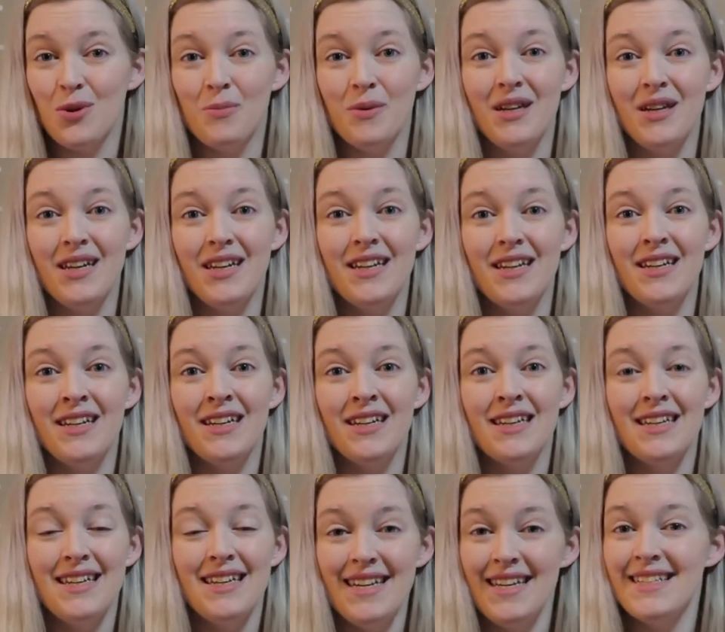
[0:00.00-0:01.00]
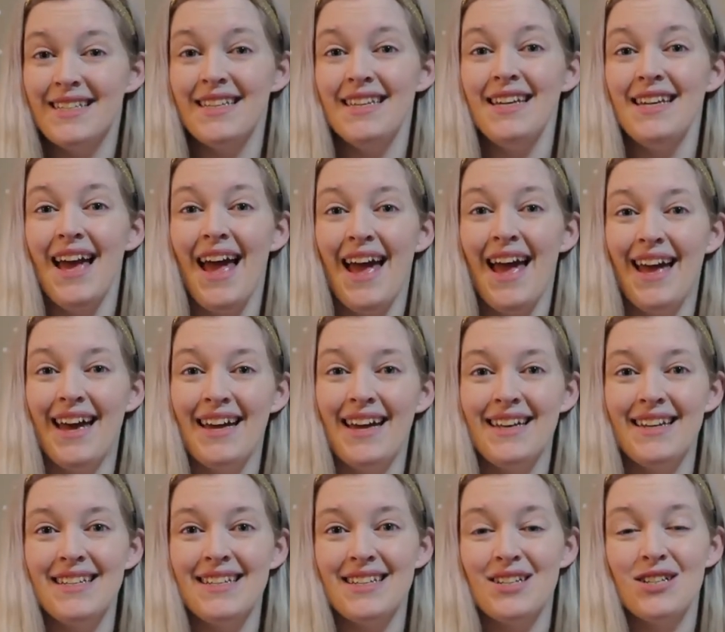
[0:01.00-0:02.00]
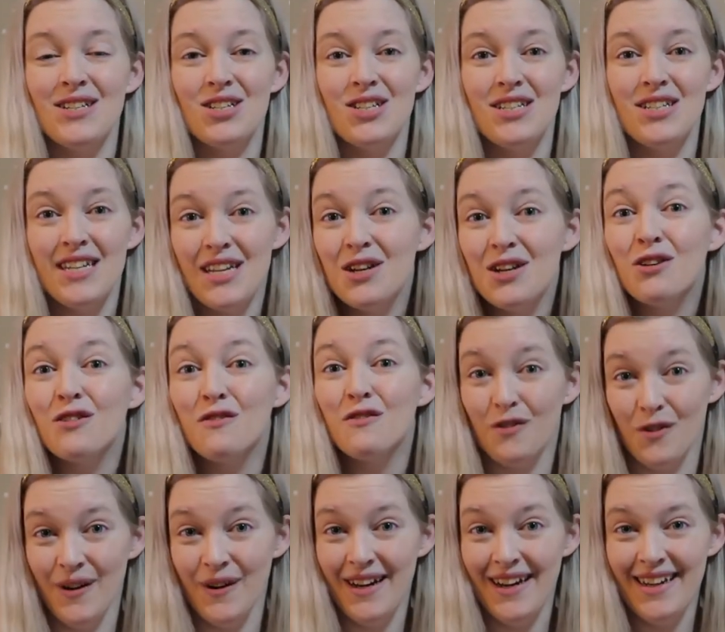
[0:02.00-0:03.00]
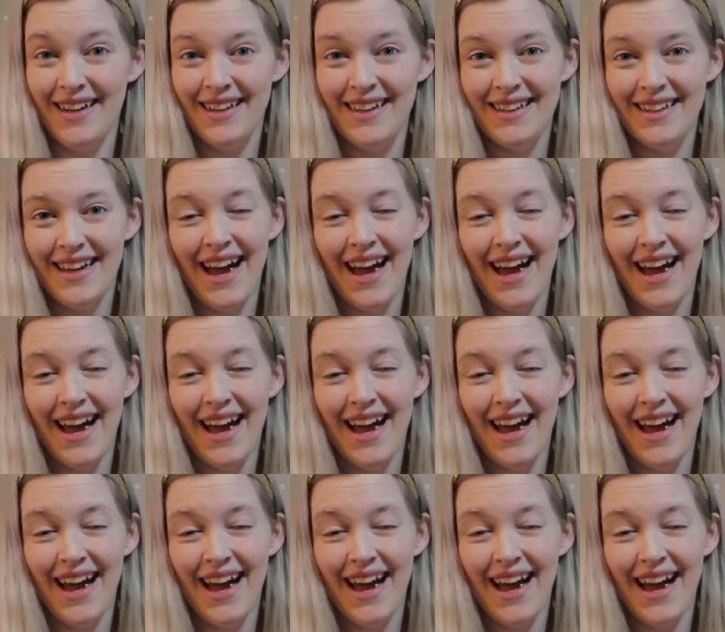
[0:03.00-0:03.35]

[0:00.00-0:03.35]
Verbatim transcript: will be easy and tear-free.